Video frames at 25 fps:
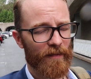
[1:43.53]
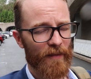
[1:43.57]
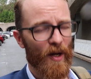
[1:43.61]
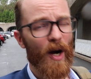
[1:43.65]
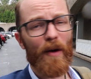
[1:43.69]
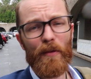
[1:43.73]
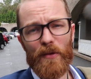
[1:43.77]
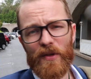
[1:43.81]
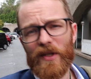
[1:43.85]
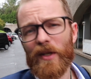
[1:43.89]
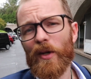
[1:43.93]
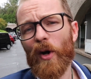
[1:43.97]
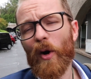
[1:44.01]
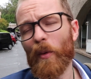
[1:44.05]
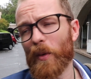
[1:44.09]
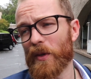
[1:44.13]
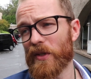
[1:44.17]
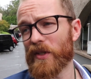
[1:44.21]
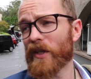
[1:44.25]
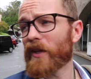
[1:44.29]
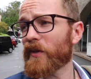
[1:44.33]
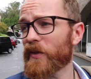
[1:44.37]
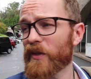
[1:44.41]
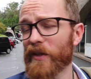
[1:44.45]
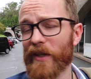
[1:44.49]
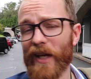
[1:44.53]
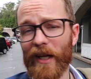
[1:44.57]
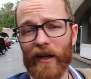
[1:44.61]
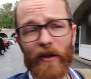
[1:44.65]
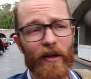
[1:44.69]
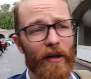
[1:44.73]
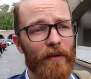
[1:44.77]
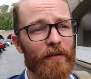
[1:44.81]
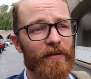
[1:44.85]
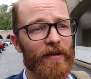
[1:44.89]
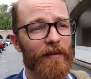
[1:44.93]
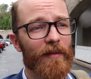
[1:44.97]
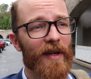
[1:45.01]
Obviously it always does and you get
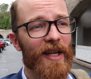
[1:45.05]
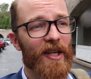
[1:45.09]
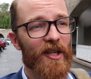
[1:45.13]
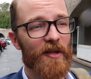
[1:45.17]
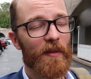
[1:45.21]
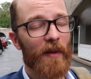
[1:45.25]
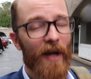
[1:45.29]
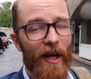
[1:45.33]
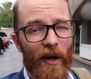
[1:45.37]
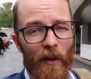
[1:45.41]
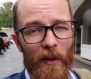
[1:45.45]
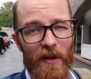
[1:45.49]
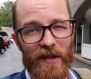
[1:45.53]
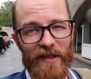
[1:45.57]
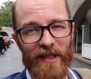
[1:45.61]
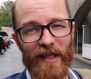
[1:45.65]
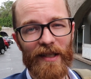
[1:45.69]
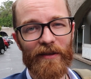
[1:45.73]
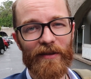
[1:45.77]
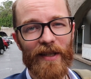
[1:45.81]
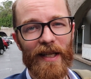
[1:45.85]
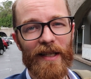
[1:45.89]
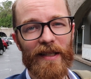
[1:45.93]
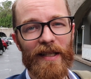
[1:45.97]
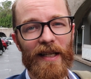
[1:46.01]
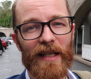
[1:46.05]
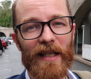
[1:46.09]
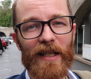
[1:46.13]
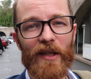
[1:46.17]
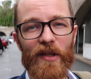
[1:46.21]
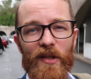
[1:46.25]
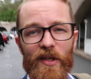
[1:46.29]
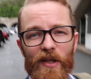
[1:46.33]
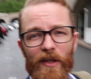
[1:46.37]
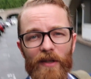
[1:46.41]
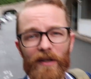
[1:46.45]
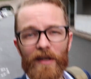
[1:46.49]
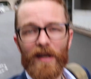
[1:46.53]
confirmation, but I always kind of get tingly.
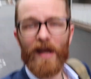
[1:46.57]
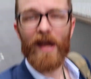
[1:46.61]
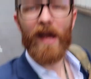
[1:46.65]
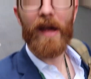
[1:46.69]
So